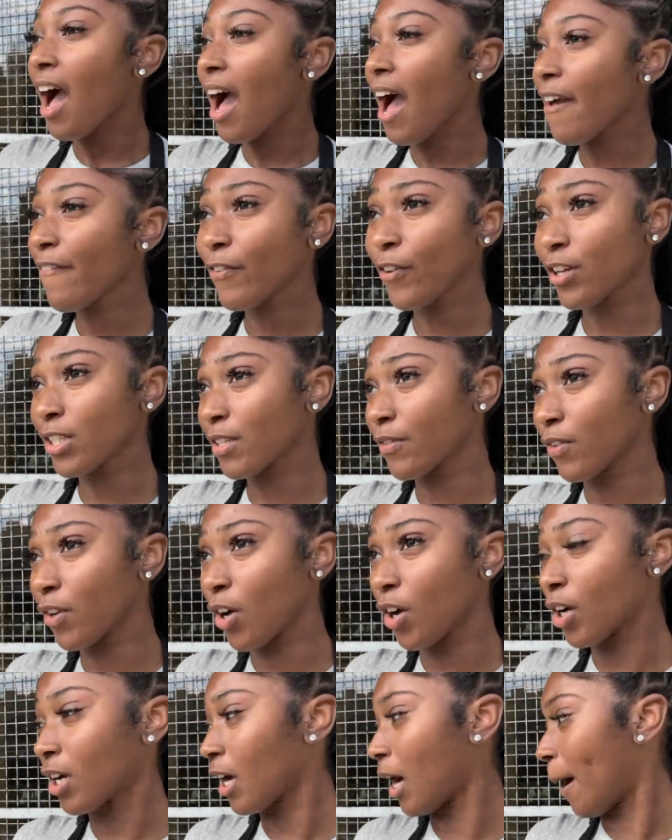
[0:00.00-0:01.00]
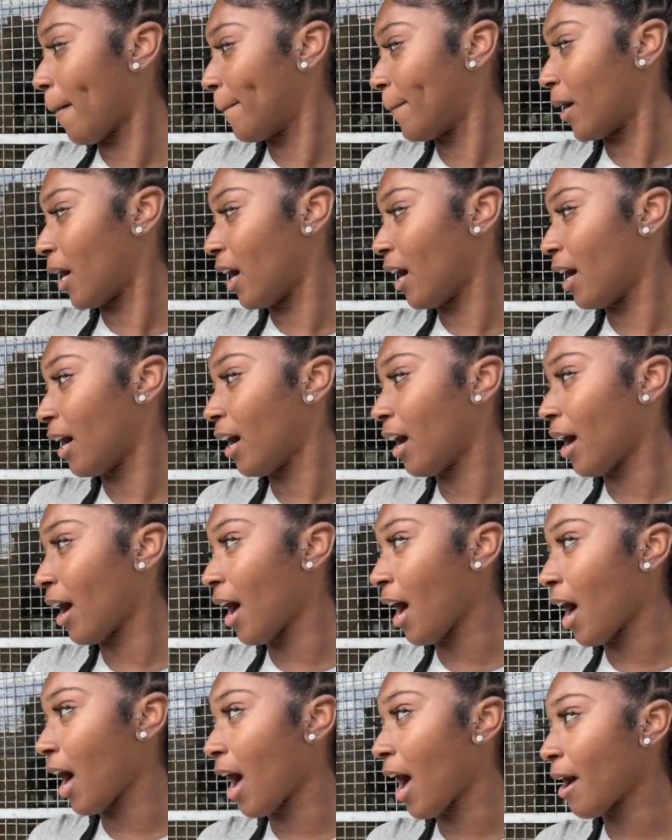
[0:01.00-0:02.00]
I forgot to vlog, but
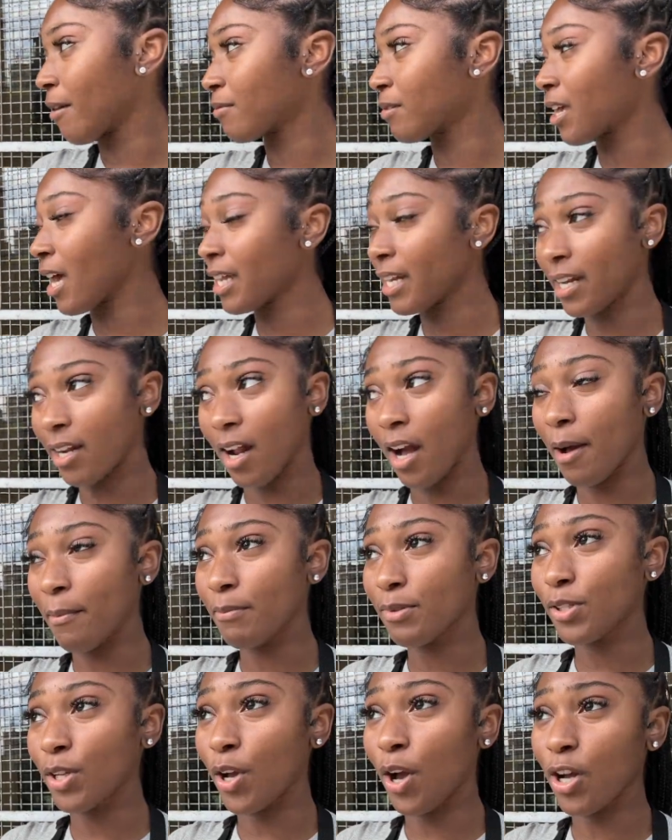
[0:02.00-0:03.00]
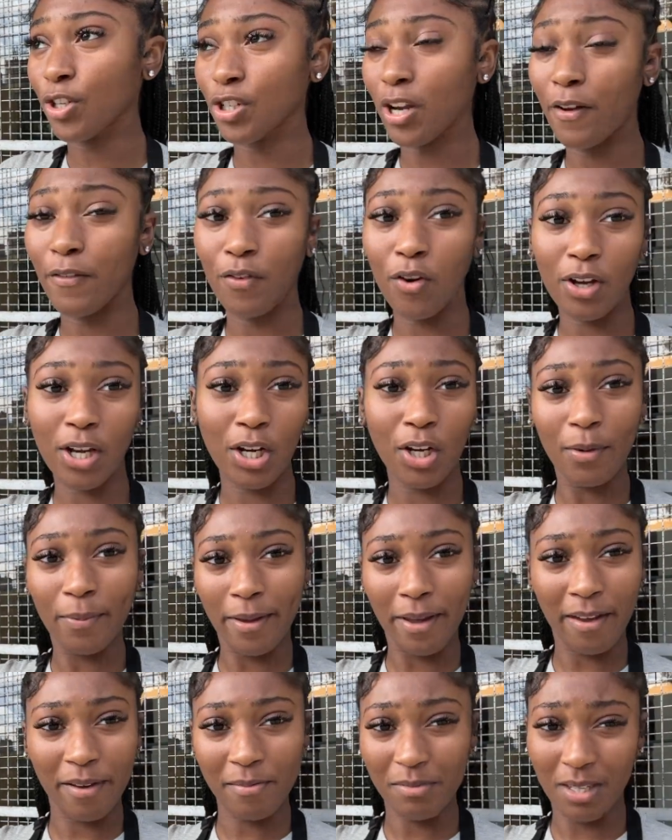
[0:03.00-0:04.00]
I'm tidying up, so I'll try to vlog a little
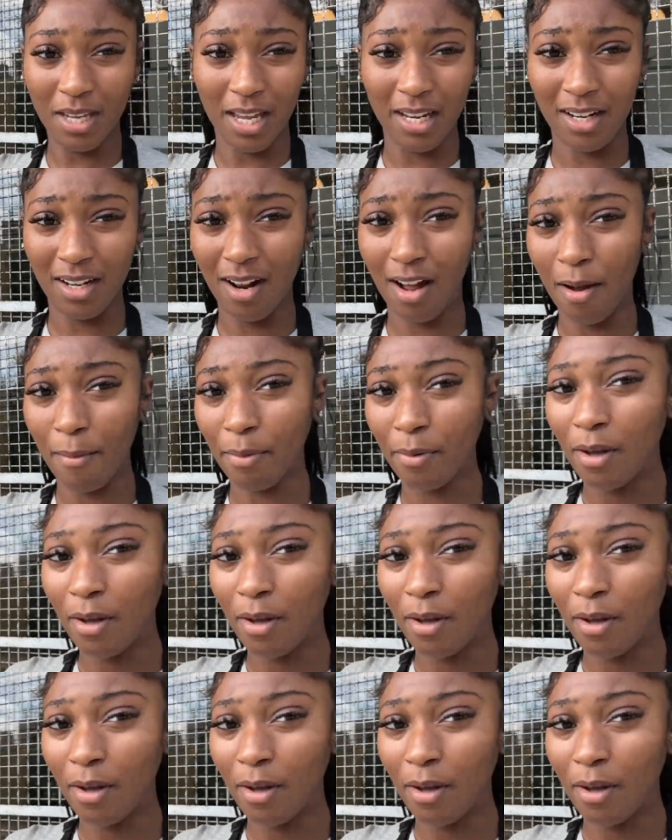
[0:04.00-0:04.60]
bit, tidying up,